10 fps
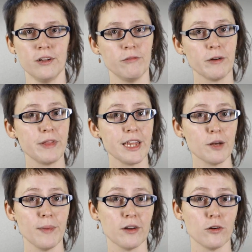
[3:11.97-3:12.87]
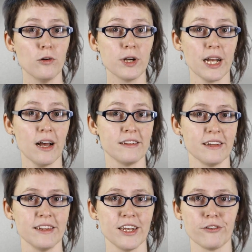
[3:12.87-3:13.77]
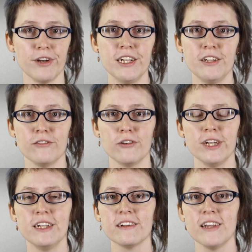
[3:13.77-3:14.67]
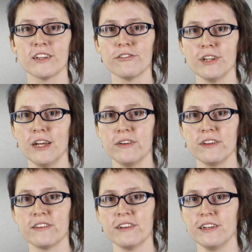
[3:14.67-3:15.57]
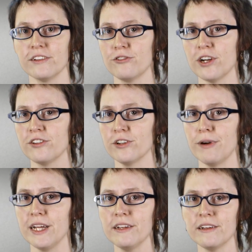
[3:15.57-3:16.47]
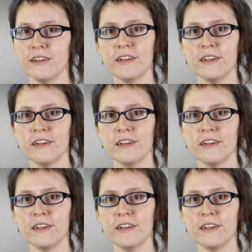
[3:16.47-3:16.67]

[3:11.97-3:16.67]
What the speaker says: When we think about organising their creative or intellectual efforts in a structured way,